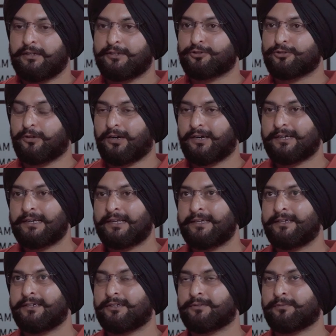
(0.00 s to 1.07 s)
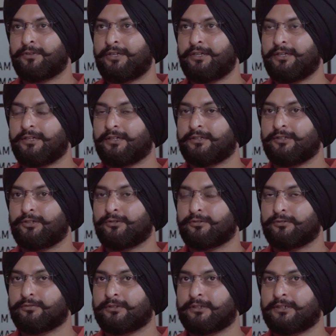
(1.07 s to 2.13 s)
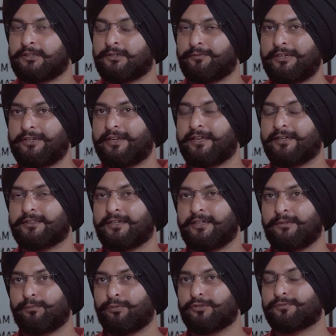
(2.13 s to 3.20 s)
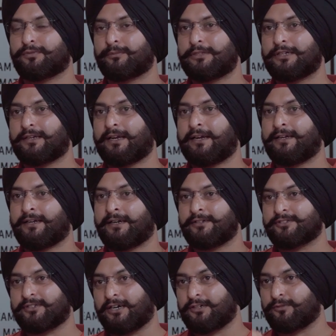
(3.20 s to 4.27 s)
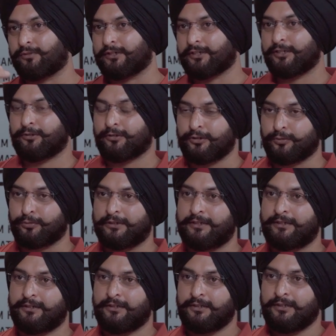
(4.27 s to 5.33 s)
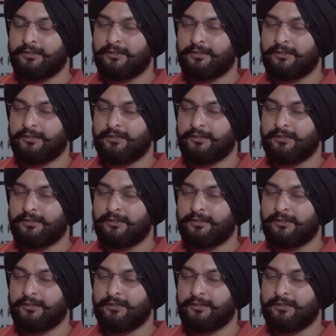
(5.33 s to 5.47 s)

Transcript: it's not like we take the inputs from the client and start working onto it.